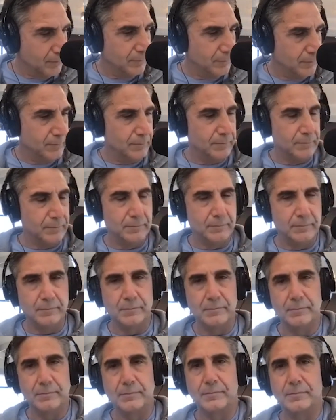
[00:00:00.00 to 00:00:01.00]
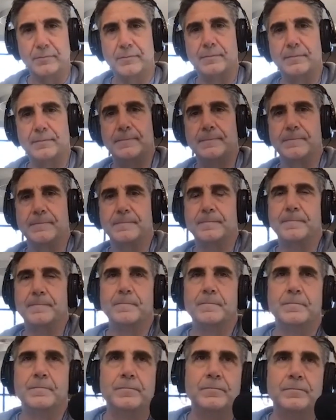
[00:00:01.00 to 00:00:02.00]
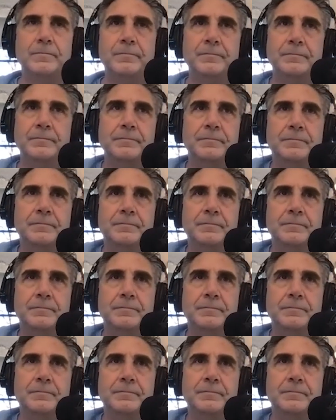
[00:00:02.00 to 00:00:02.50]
The person shown says nothing.